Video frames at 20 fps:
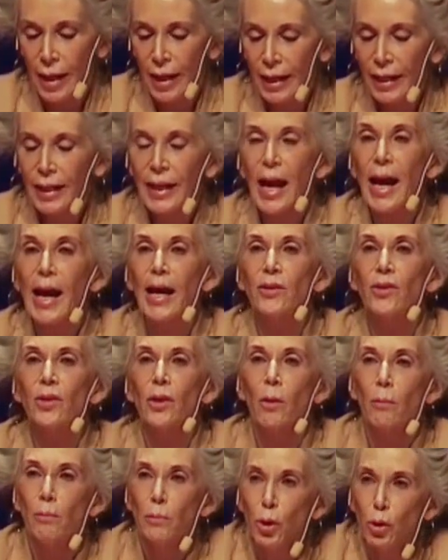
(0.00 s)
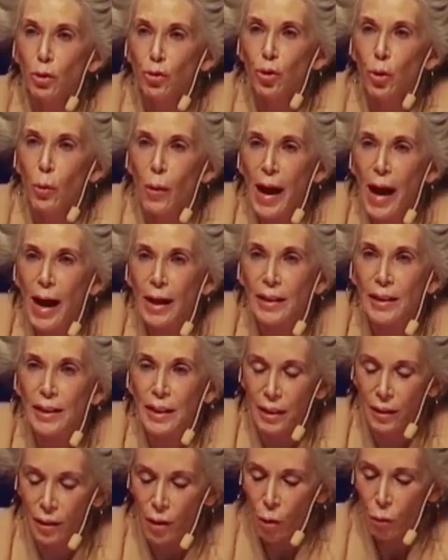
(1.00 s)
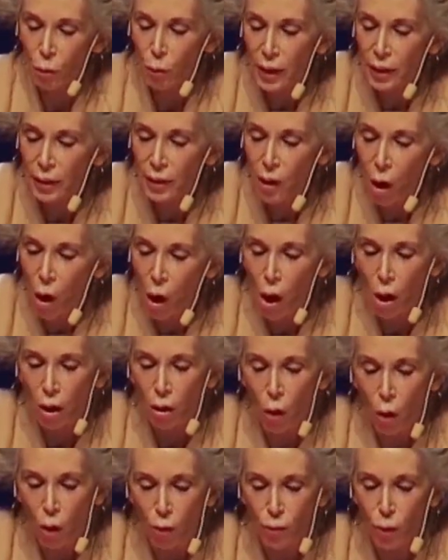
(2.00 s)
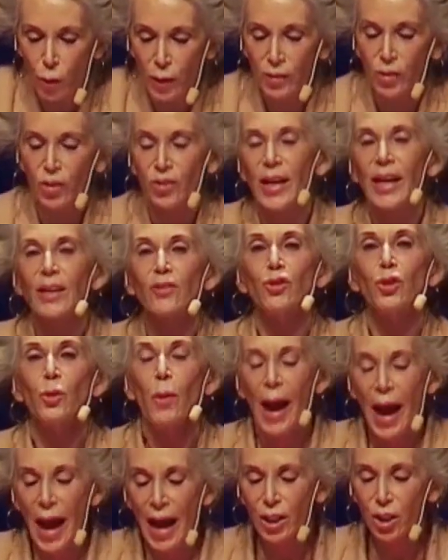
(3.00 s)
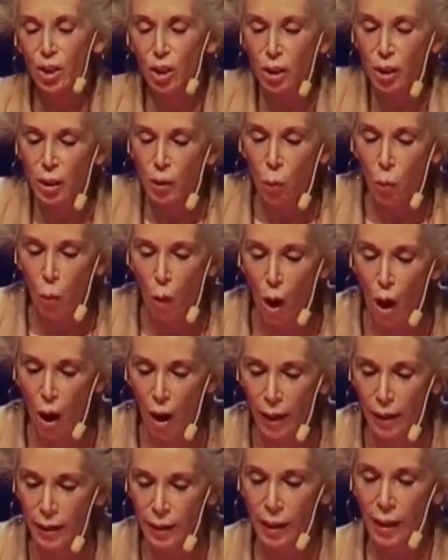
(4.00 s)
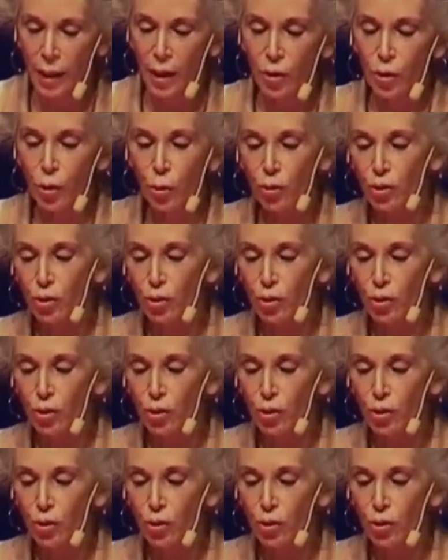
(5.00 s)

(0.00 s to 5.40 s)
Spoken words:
It has mutuality written all over it. Sex you actually want. You